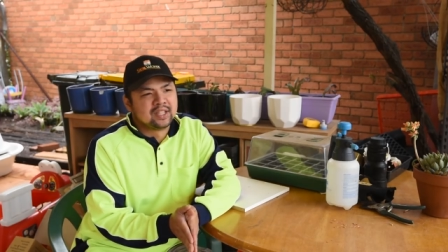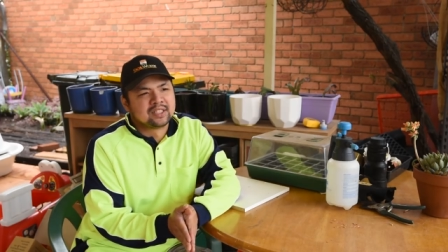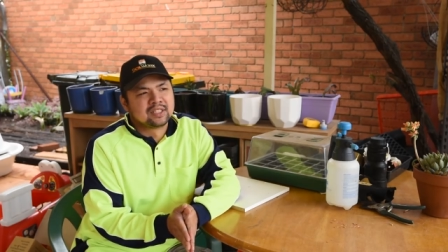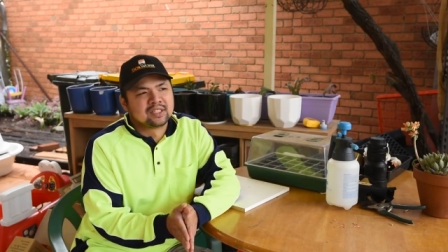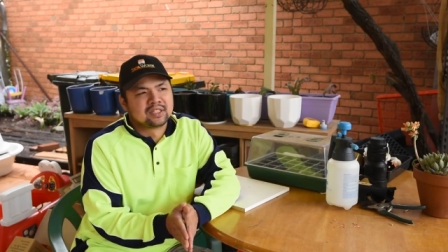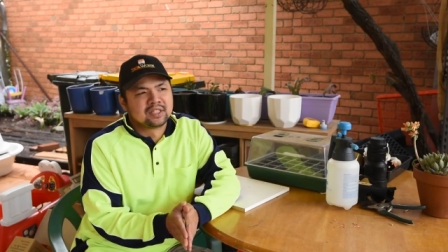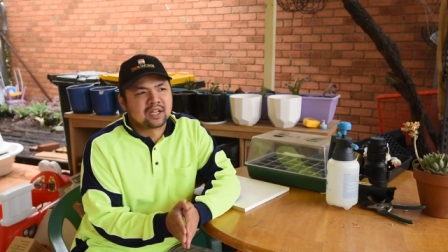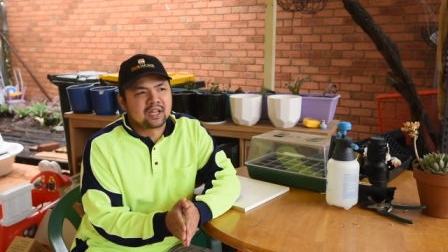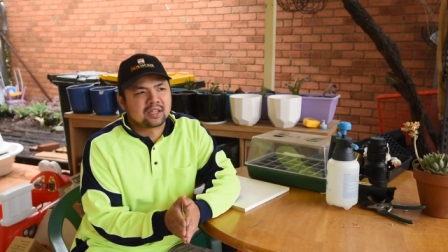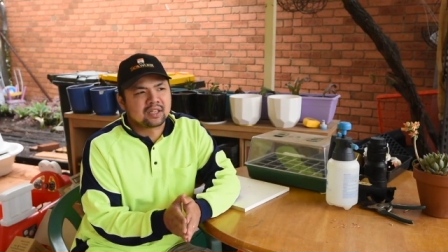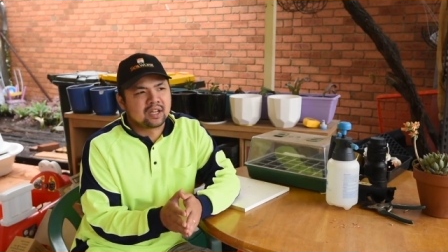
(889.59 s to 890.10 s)

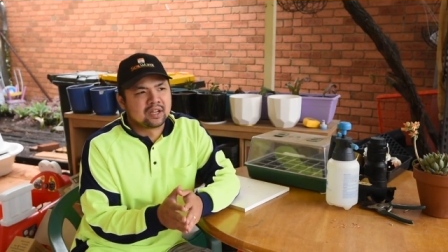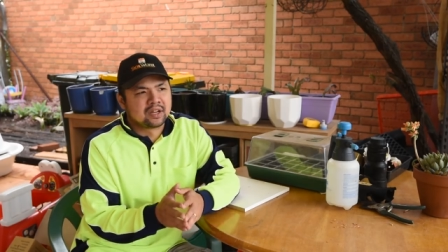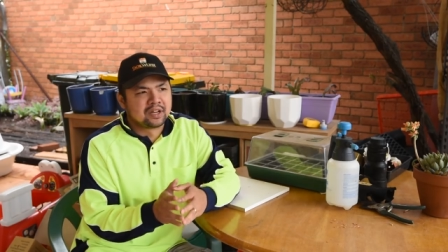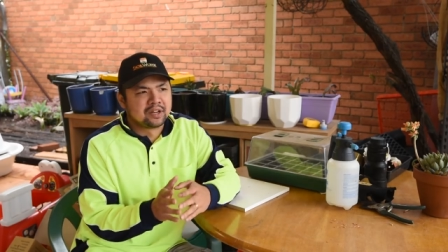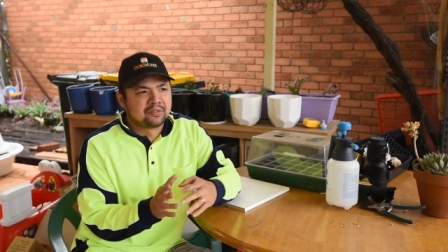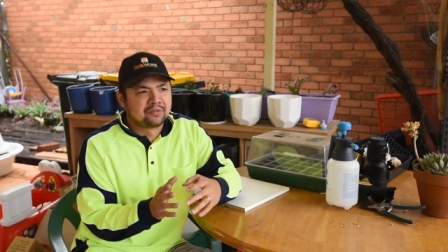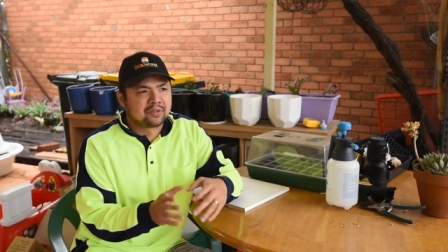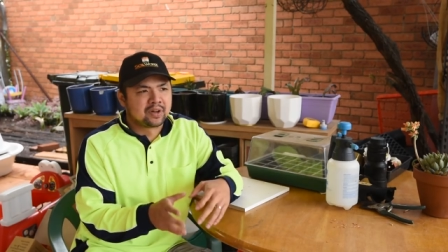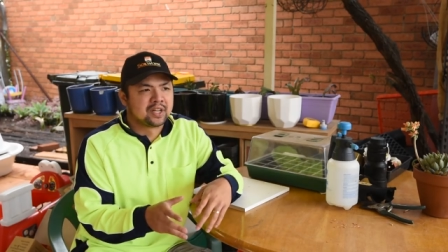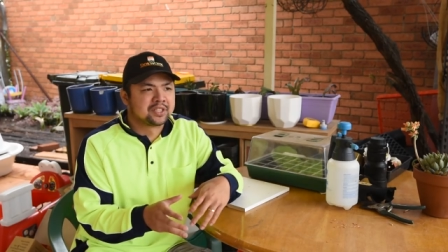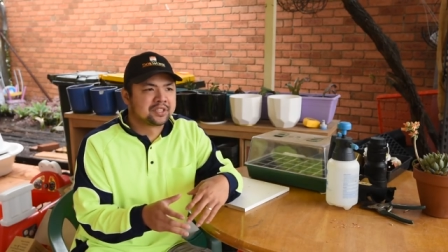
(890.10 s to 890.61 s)
It's not a
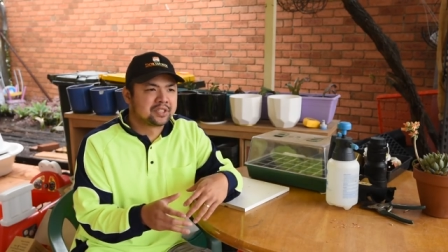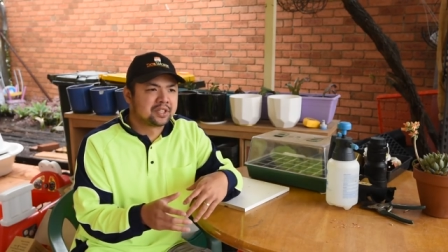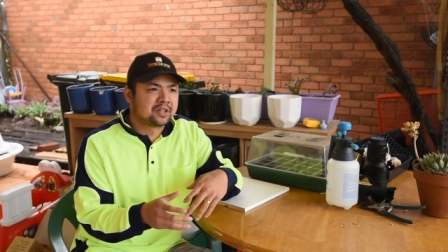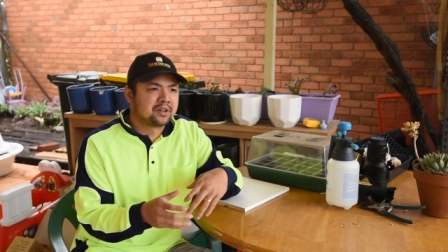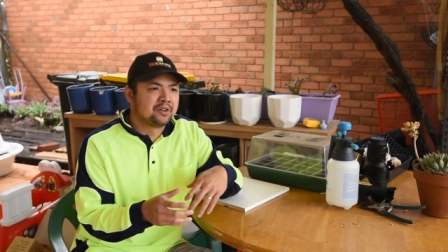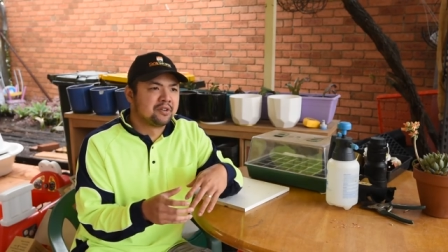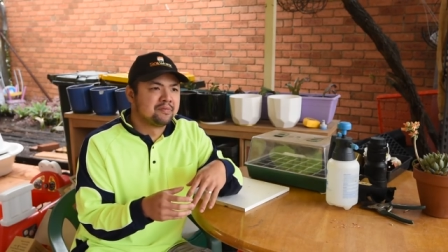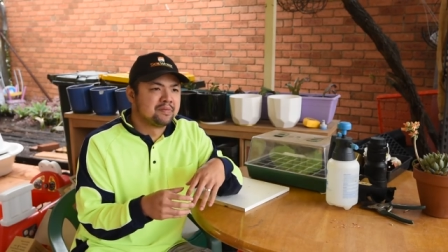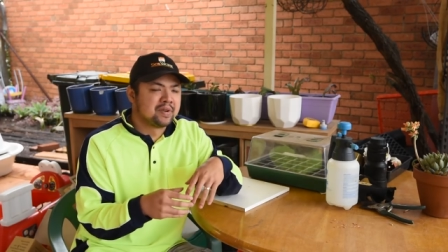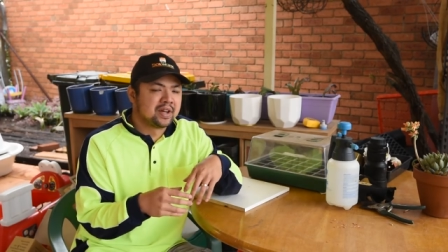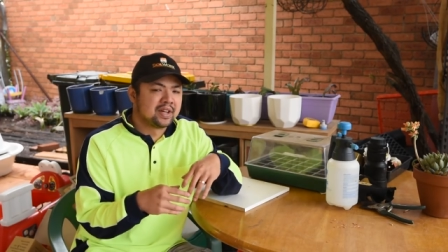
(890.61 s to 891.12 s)
refresher
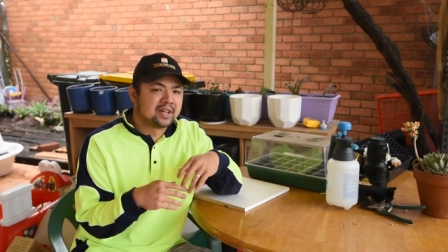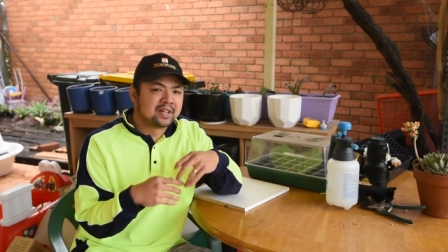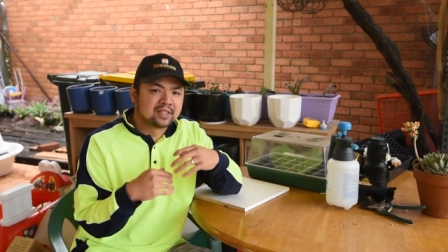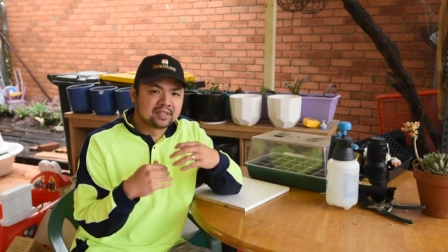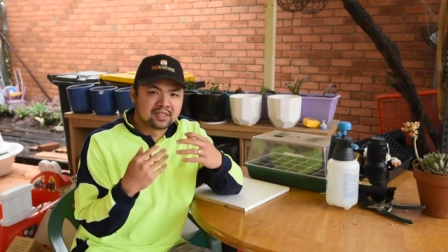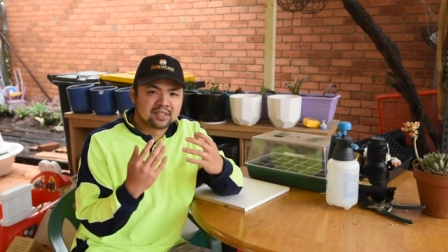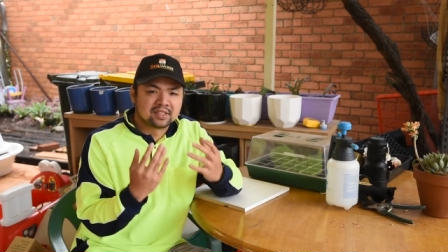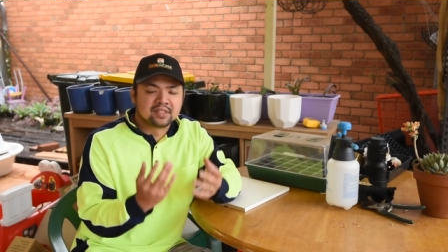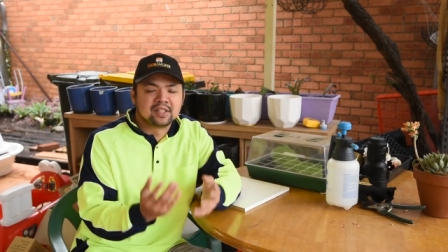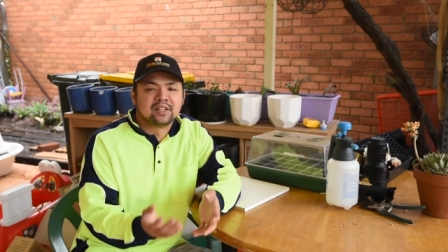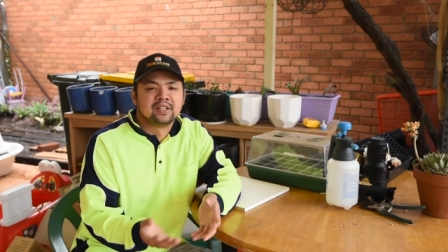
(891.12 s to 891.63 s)
of my
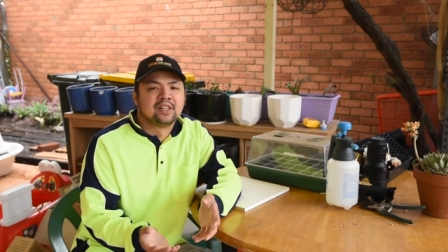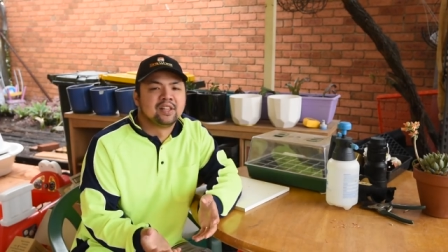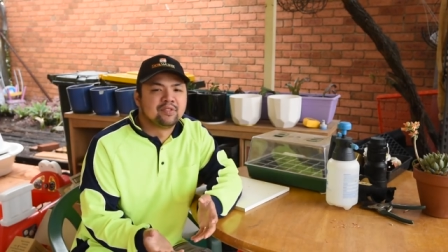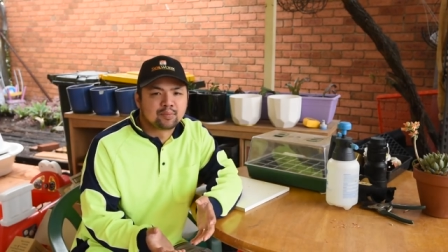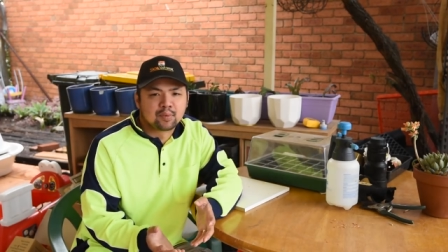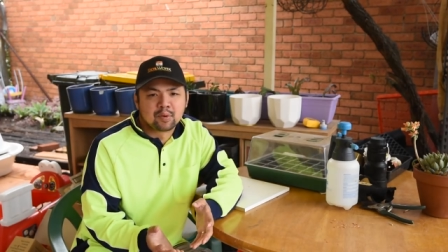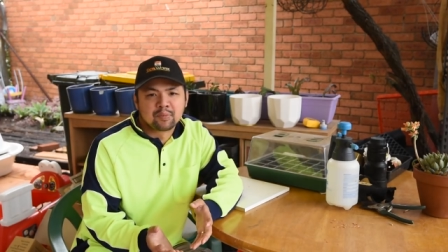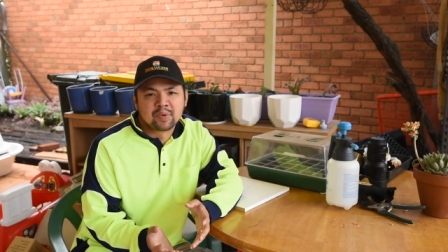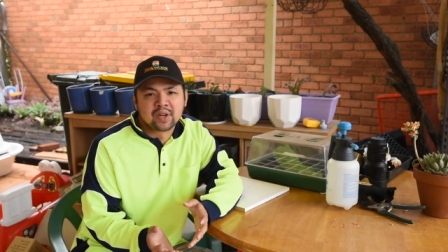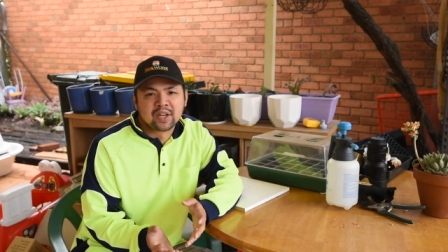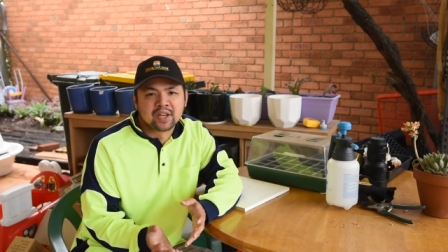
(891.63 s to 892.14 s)
existing leaf
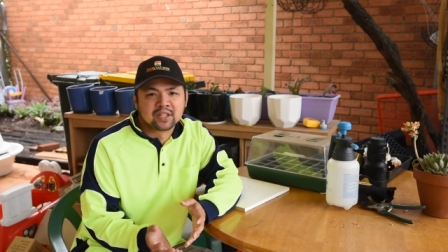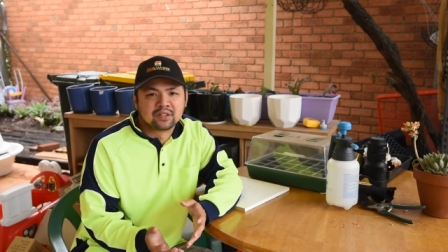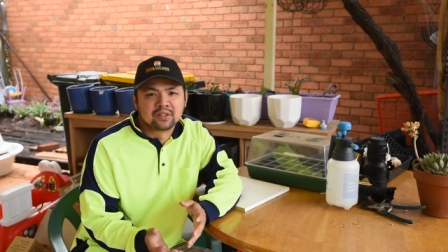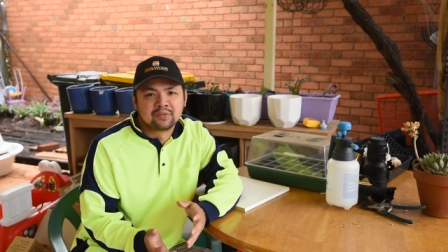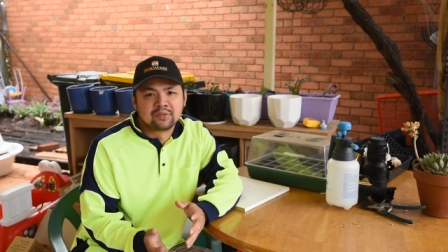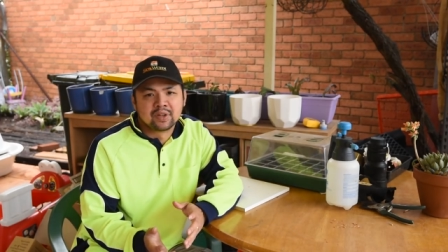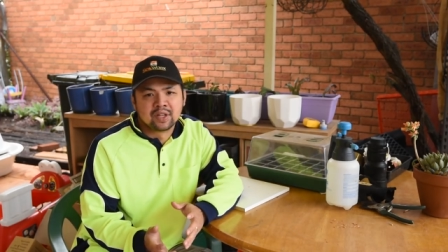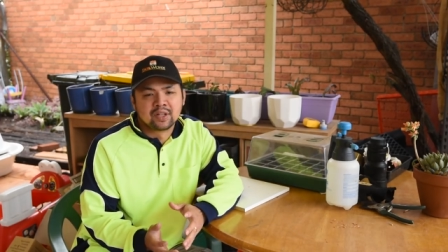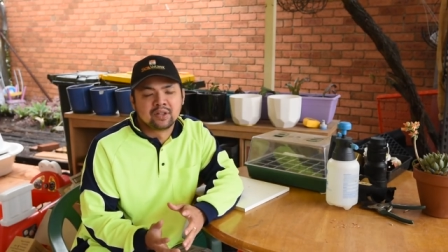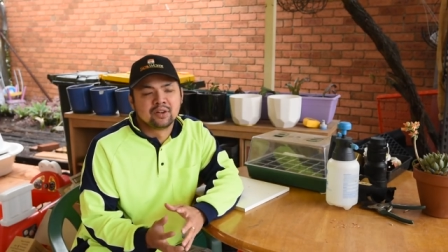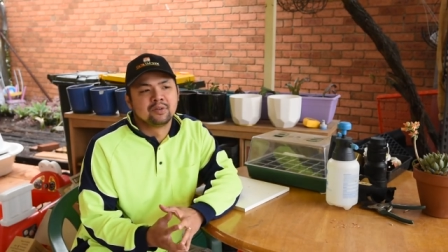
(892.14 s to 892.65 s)

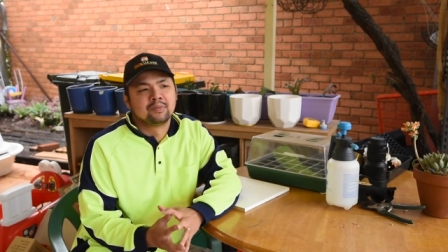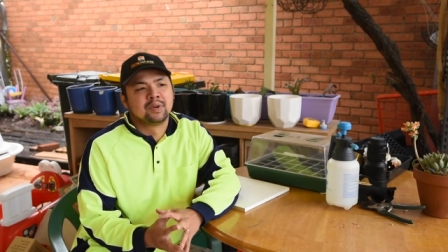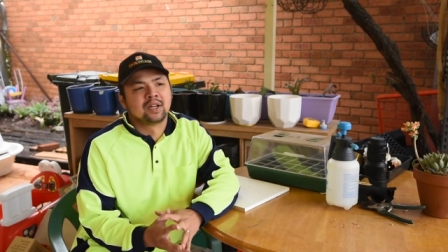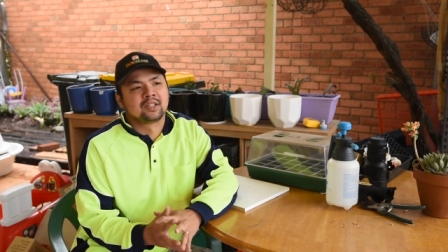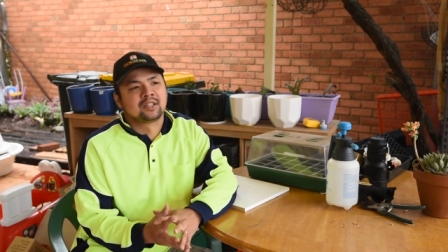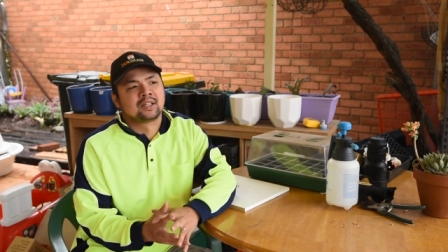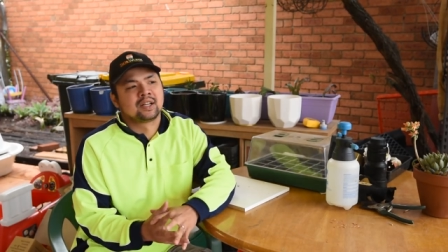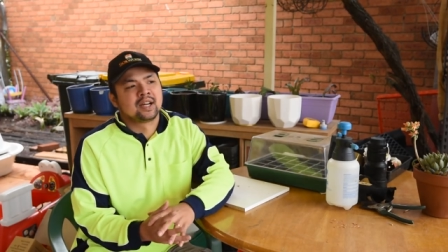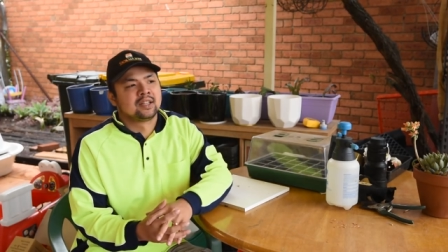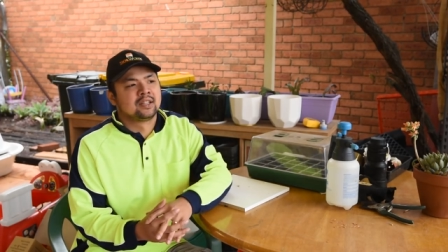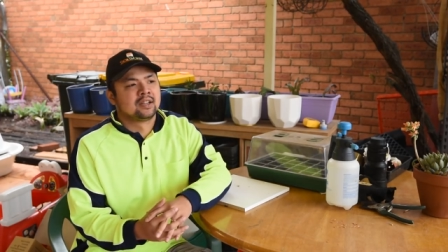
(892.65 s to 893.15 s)
propagation video,
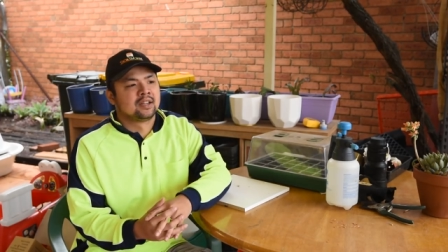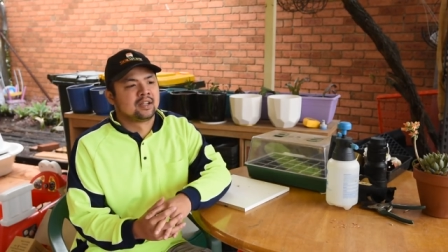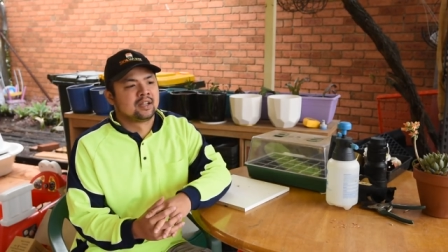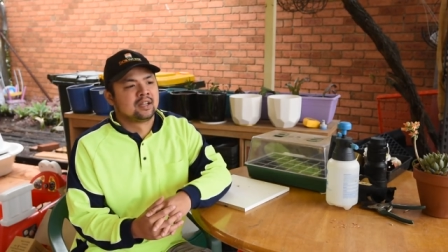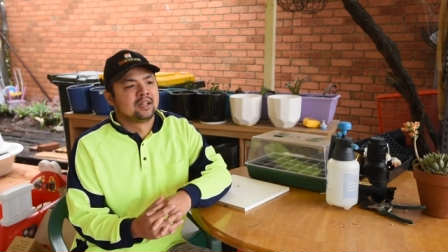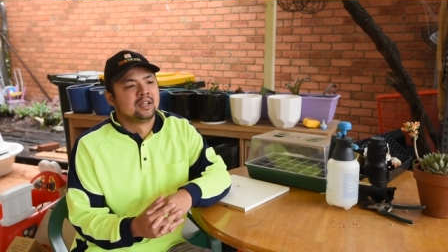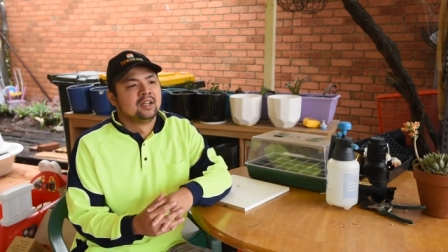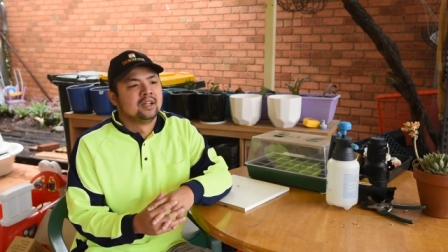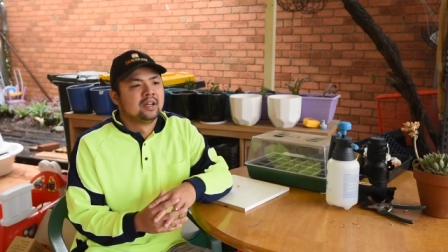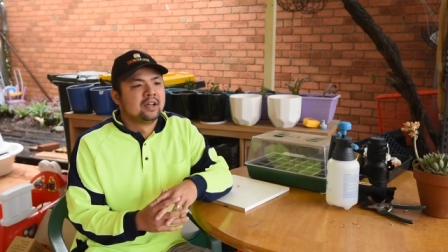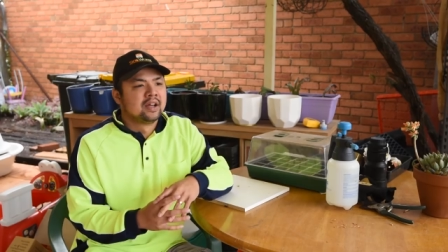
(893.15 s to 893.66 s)
but rather